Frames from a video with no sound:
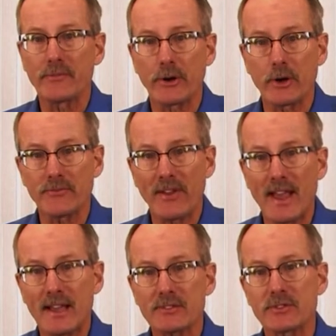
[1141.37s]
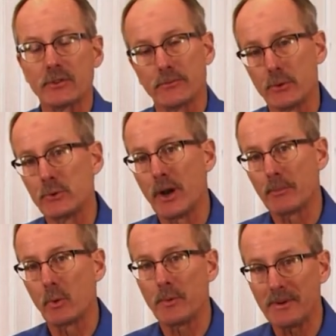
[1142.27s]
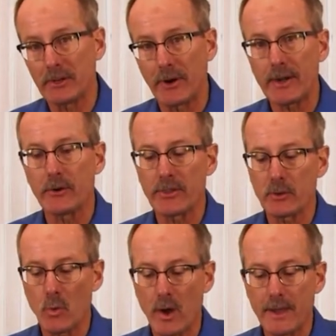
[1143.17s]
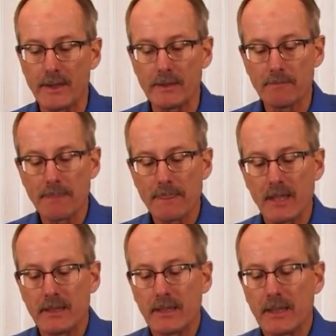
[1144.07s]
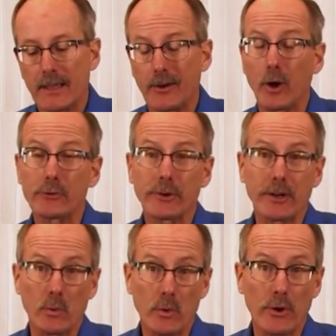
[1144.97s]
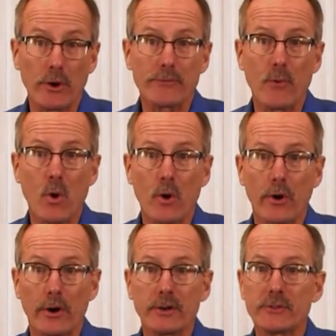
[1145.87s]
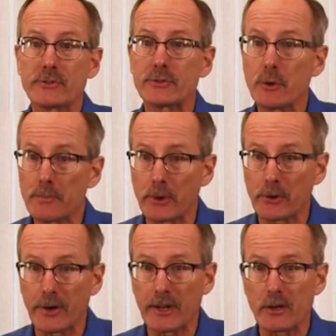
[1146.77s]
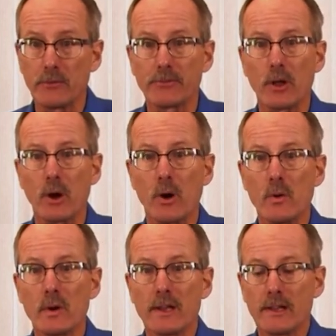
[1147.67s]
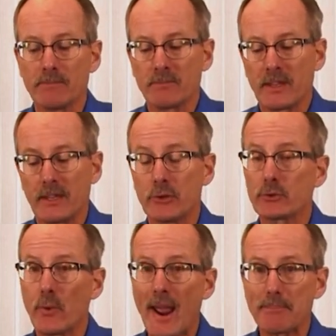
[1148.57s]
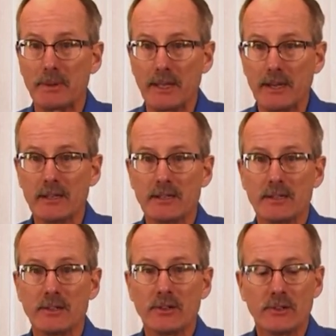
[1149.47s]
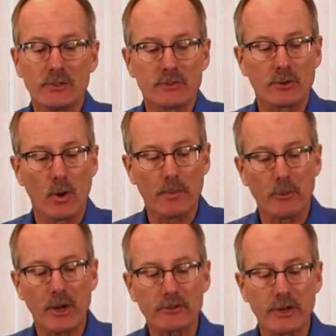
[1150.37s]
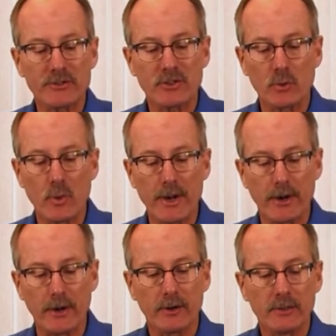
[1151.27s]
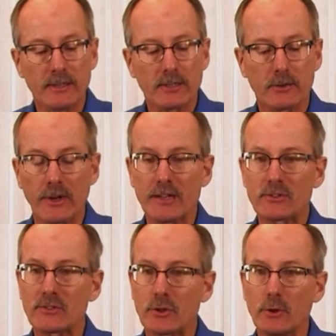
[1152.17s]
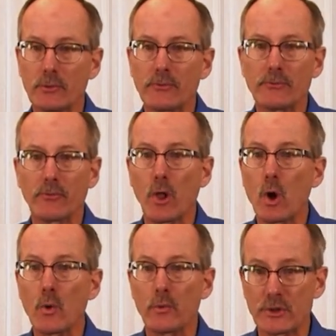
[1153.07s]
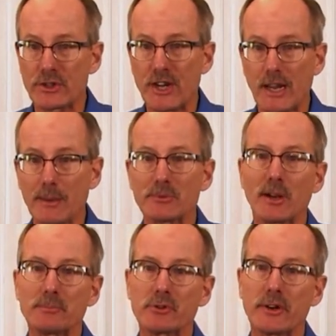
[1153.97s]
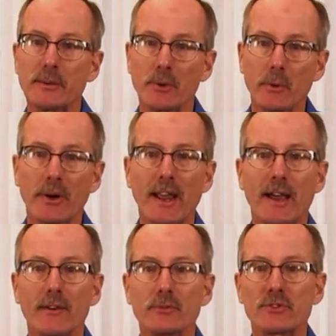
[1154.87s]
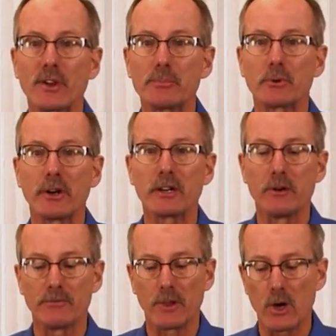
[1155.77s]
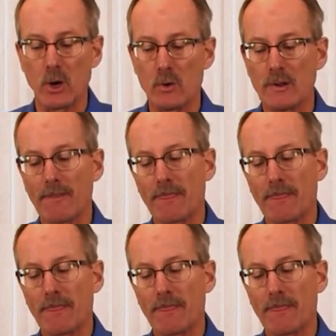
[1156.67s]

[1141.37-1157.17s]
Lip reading: and very fast. The Froude number would be greater than 1. An alternate word for supercritical flow is rapid. So a broad-crested weir creates two flow regimes. Upstream we would have subcritical flow,